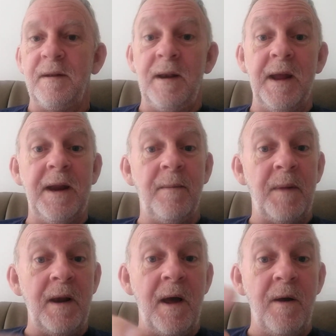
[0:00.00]
lead them
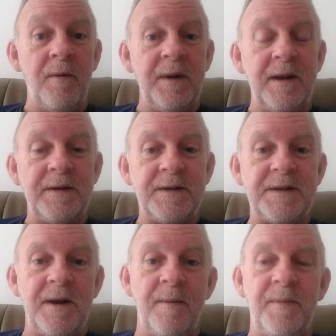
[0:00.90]
along into
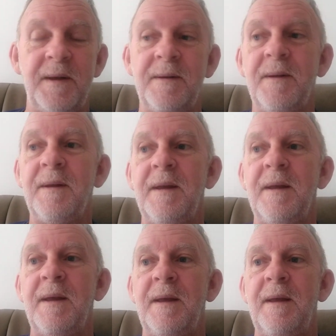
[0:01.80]
something.
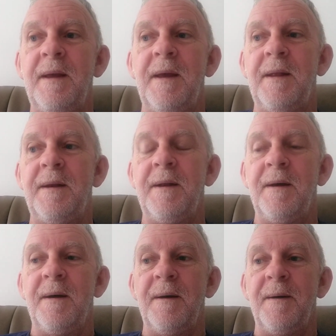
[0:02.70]

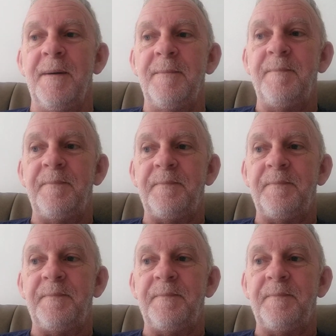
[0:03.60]
And